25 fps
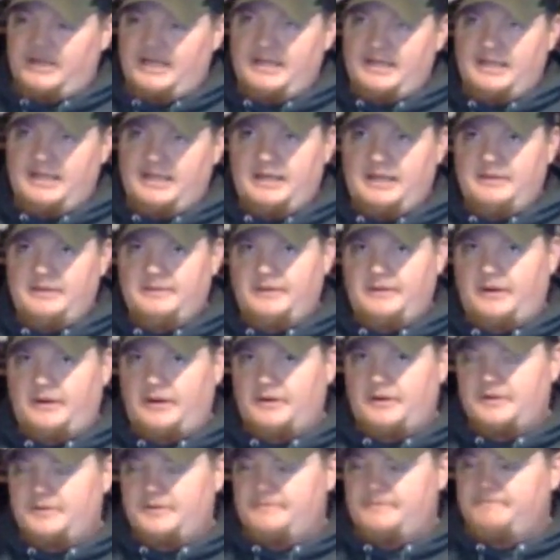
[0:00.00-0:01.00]
98,
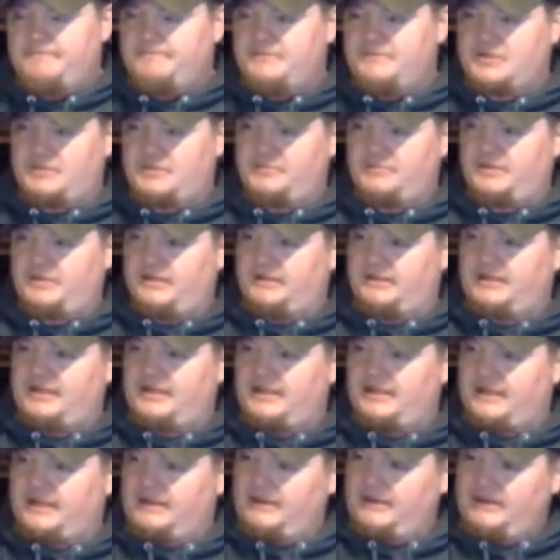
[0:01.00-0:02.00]
100, something like
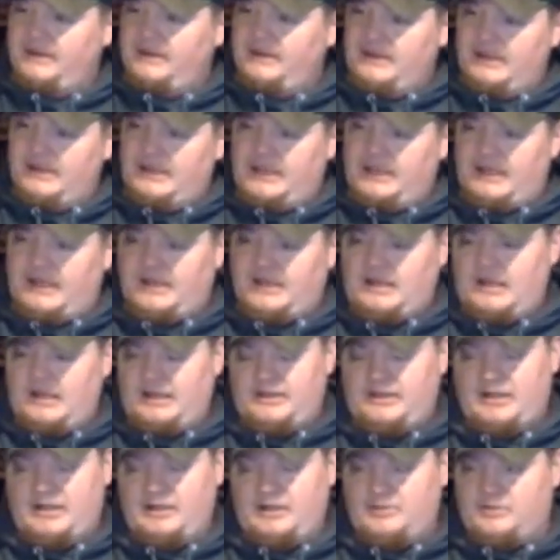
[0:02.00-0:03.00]
that. I
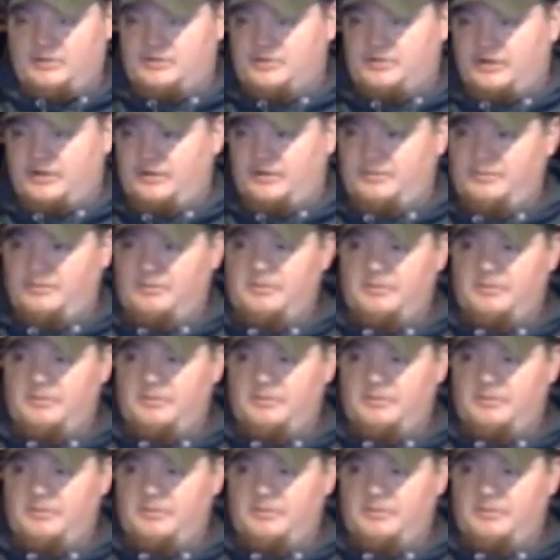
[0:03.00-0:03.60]
think it would drink a